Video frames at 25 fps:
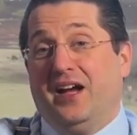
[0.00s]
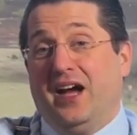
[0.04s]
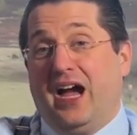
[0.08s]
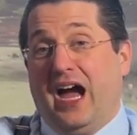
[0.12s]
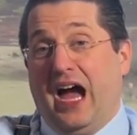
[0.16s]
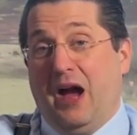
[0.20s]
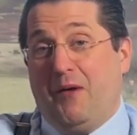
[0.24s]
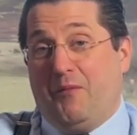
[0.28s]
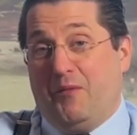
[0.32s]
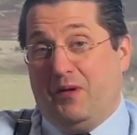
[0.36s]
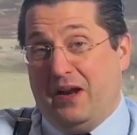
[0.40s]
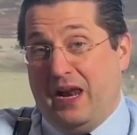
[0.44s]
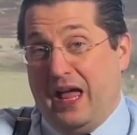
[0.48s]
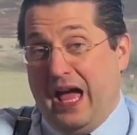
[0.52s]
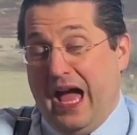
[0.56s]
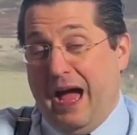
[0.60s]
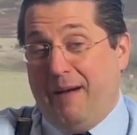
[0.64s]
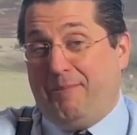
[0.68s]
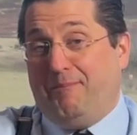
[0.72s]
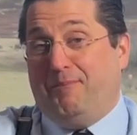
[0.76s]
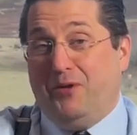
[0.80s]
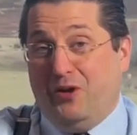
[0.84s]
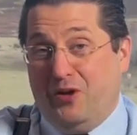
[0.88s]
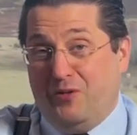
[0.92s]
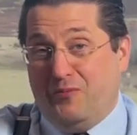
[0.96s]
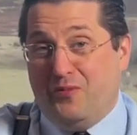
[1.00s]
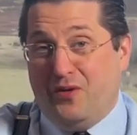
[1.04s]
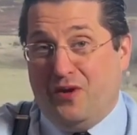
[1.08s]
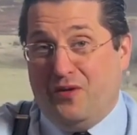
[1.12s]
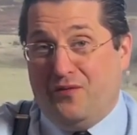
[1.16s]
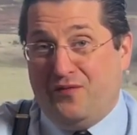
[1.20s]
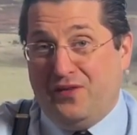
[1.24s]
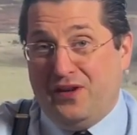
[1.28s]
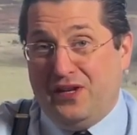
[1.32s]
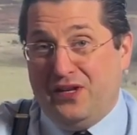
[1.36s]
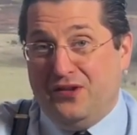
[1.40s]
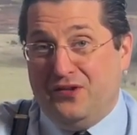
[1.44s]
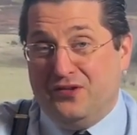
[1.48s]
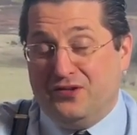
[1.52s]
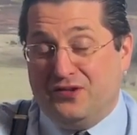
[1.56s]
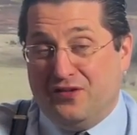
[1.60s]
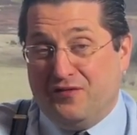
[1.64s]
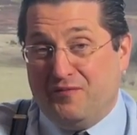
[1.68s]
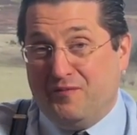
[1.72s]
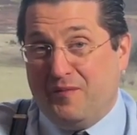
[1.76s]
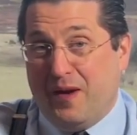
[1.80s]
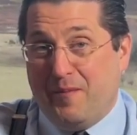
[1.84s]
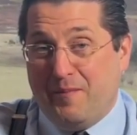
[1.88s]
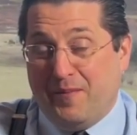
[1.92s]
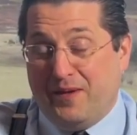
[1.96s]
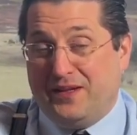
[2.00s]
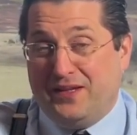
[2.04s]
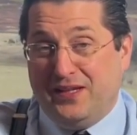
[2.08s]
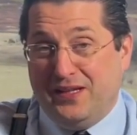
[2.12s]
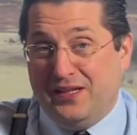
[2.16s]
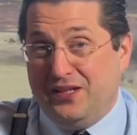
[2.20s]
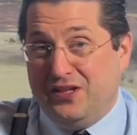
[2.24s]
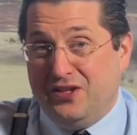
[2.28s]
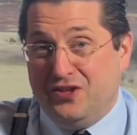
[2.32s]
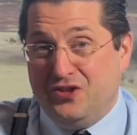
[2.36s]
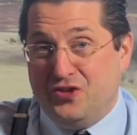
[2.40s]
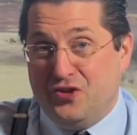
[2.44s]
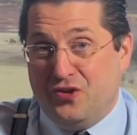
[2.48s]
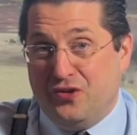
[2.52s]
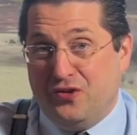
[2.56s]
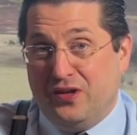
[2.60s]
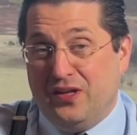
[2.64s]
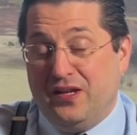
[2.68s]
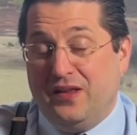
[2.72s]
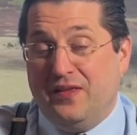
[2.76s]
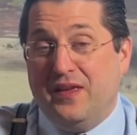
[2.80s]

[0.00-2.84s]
I will upload more videos of my Martini journey.